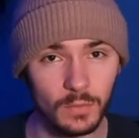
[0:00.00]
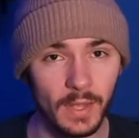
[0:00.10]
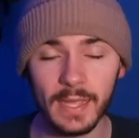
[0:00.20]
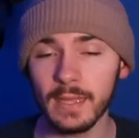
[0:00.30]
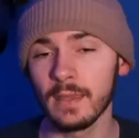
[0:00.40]

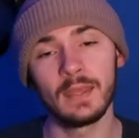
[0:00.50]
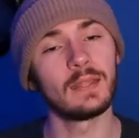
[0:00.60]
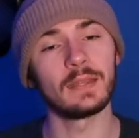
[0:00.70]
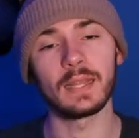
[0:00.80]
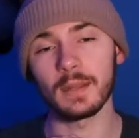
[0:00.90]
way,
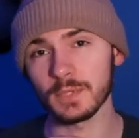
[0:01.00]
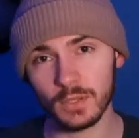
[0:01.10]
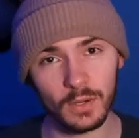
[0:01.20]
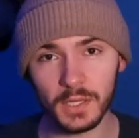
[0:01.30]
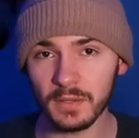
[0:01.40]
then I'm
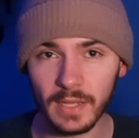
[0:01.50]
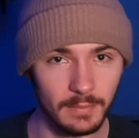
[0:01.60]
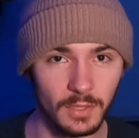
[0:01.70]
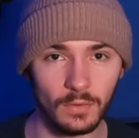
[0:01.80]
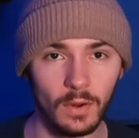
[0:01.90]
sorry, you came
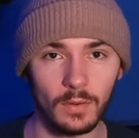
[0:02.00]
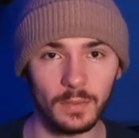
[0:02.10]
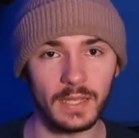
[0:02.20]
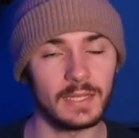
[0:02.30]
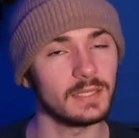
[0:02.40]
to the wrong place.